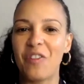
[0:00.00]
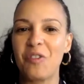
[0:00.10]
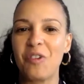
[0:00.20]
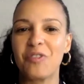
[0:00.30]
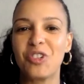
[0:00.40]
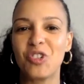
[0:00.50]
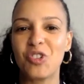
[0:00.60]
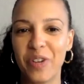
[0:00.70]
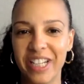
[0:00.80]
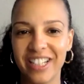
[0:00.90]
everyone, for
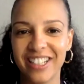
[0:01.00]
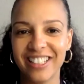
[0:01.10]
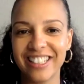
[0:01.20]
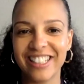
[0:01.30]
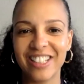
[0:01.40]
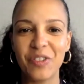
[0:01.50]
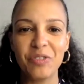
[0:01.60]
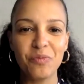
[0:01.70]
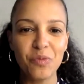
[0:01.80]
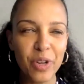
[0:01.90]
joining us.
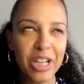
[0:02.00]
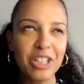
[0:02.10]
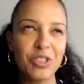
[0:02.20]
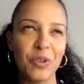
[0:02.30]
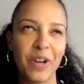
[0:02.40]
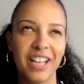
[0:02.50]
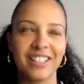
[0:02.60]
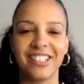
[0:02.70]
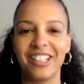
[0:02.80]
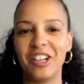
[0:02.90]
We really don't
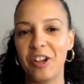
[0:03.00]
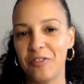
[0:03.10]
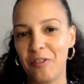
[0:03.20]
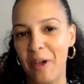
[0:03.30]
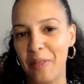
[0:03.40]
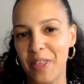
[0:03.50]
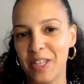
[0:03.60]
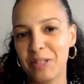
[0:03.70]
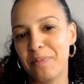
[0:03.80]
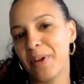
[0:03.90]
ask enough about
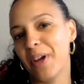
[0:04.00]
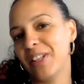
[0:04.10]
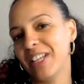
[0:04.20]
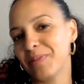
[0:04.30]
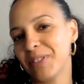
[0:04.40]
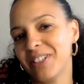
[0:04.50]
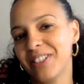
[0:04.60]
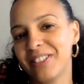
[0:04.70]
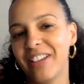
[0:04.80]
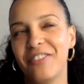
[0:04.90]
this, but that's
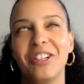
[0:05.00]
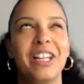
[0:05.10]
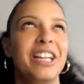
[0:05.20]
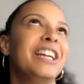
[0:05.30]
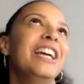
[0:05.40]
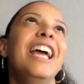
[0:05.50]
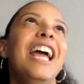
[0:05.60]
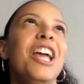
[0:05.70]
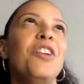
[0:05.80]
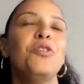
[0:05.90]
because I feel like
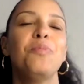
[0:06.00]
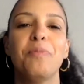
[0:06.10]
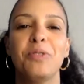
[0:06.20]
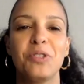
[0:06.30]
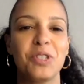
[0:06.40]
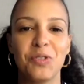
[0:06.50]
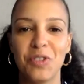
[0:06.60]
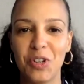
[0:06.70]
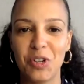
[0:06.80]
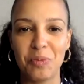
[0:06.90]
if you bump into this
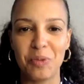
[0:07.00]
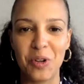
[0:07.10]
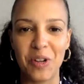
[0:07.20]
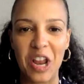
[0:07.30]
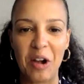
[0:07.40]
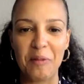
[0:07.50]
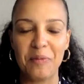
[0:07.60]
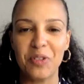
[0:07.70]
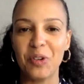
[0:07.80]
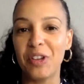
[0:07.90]
video, you belong here.
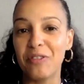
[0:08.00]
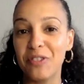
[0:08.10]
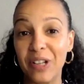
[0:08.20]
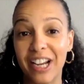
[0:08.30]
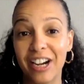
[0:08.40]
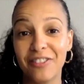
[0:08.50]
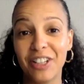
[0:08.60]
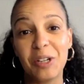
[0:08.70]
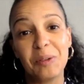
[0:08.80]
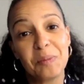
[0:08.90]
So if you like our
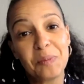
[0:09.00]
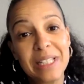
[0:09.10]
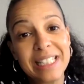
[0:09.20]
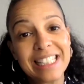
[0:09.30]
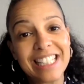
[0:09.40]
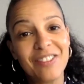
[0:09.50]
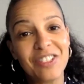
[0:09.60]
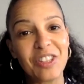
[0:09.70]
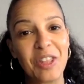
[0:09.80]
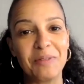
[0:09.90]
video, please give
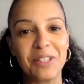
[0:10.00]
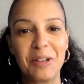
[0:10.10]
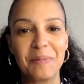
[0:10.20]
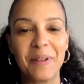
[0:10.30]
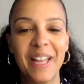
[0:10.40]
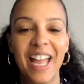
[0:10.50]
us a thumbs up,